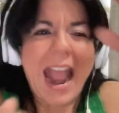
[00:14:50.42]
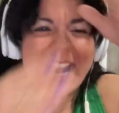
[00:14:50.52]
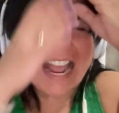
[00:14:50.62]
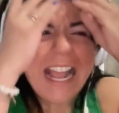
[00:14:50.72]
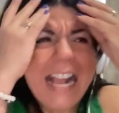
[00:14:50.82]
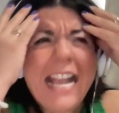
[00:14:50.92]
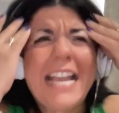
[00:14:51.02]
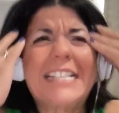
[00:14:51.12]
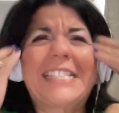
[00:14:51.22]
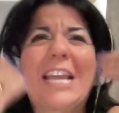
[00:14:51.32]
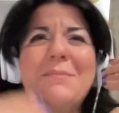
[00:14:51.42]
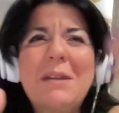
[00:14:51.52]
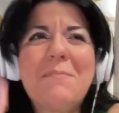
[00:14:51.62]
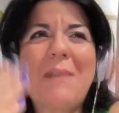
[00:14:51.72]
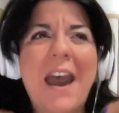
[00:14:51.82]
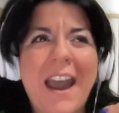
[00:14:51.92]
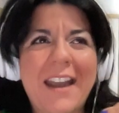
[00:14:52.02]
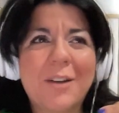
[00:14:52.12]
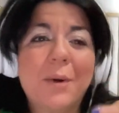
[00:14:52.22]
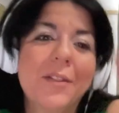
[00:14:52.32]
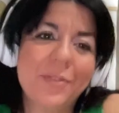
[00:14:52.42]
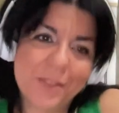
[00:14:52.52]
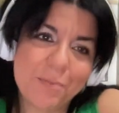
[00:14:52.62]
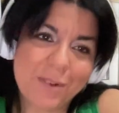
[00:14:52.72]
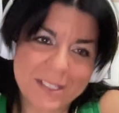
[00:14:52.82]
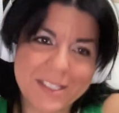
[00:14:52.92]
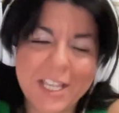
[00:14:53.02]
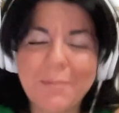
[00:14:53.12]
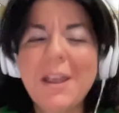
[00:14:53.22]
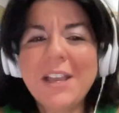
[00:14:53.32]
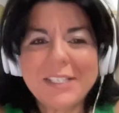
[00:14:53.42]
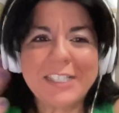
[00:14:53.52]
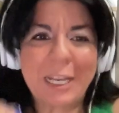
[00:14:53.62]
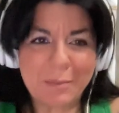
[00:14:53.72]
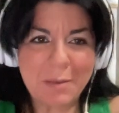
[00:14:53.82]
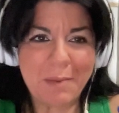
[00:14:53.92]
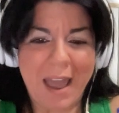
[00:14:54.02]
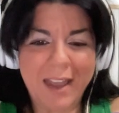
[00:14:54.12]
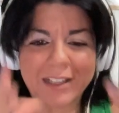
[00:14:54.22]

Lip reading: And he sent me back, well, the press team sent me back